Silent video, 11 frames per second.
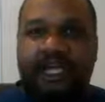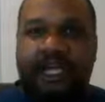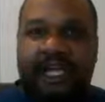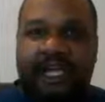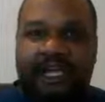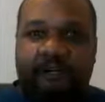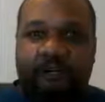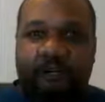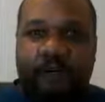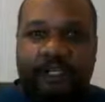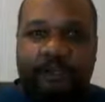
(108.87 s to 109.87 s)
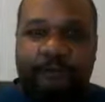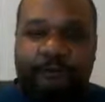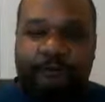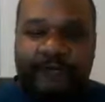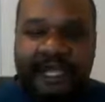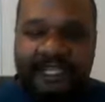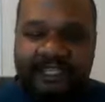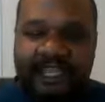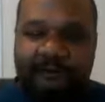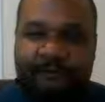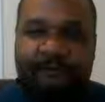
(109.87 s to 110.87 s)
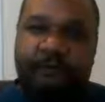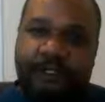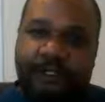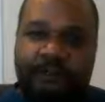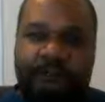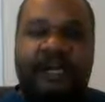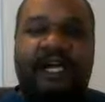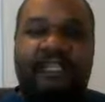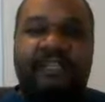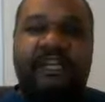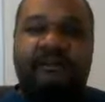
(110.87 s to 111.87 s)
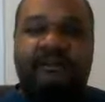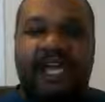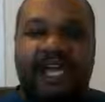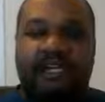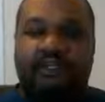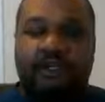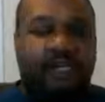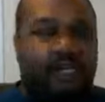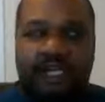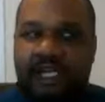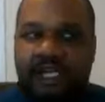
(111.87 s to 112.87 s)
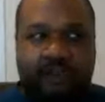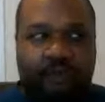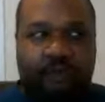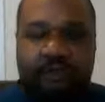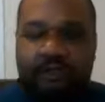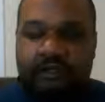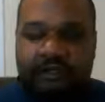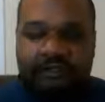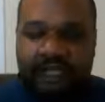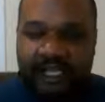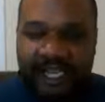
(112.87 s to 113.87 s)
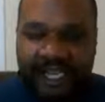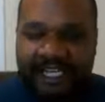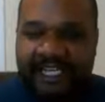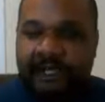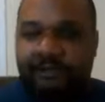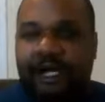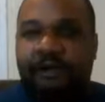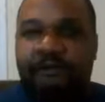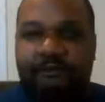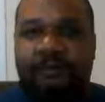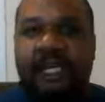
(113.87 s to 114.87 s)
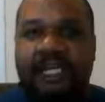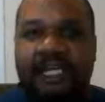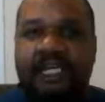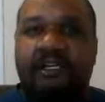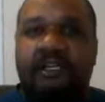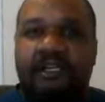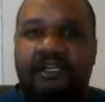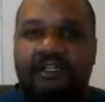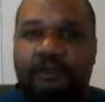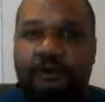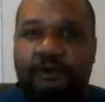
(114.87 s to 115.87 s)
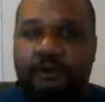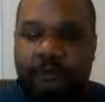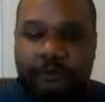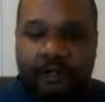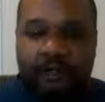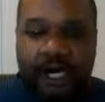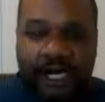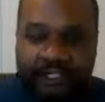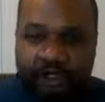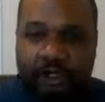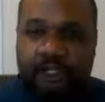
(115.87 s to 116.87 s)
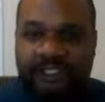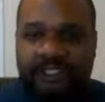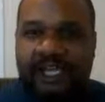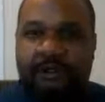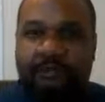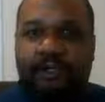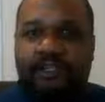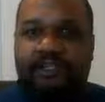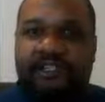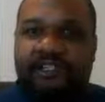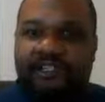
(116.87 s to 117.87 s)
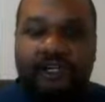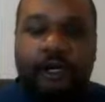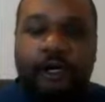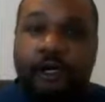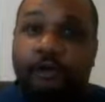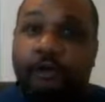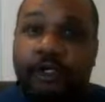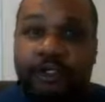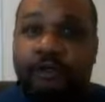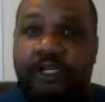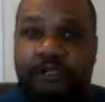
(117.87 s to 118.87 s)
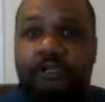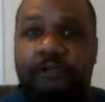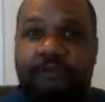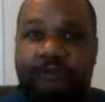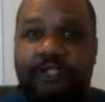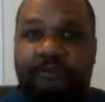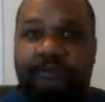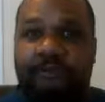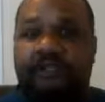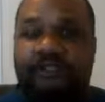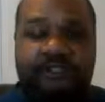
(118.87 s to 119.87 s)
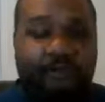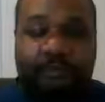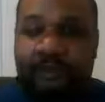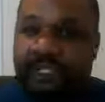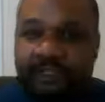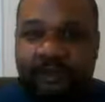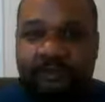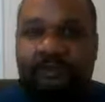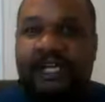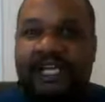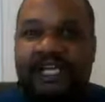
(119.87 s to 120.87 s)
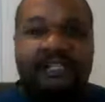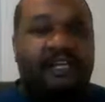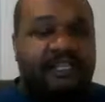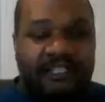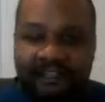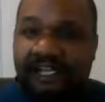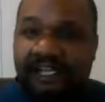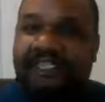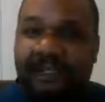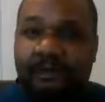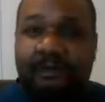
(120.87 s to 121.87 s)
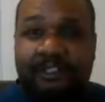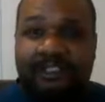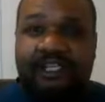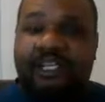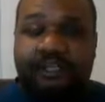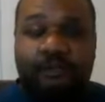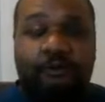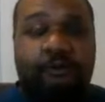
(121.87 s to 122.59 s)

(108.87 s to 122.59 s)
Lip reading: And when you find that fit, when you find that match, it's worth any amount of money to latch on to that person, to learn what you can learn from that person, to pick their brain, to let them critique you,